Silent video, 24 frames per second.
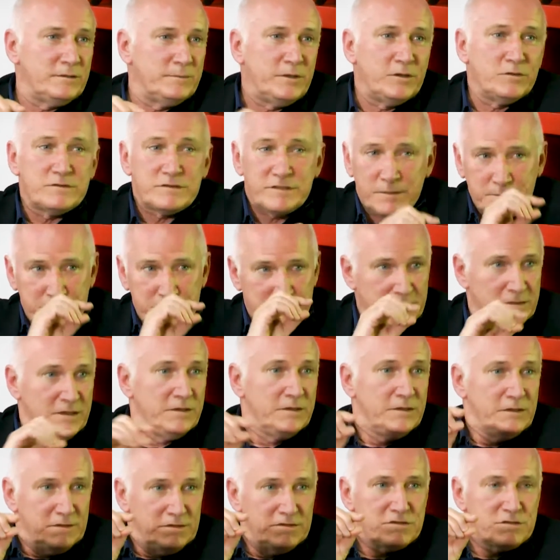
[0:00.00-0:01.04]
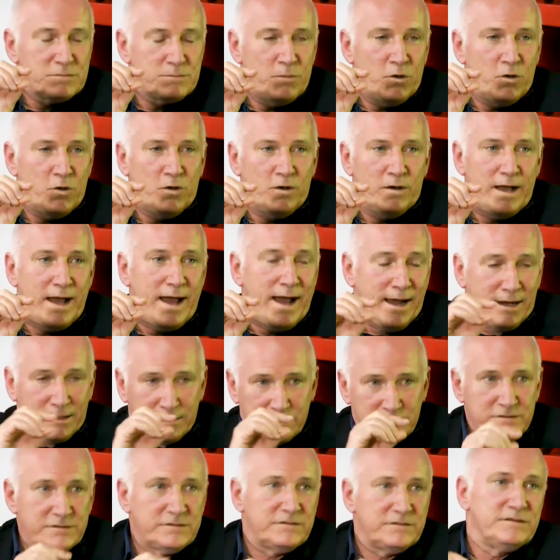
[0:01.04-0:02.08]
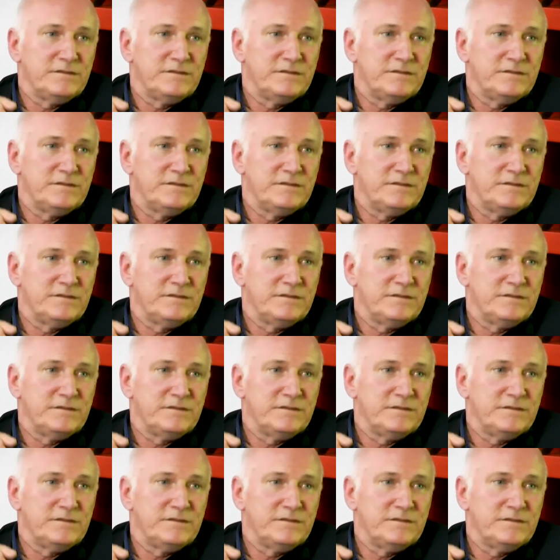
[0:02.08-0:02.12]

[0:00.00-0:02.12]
about some small act,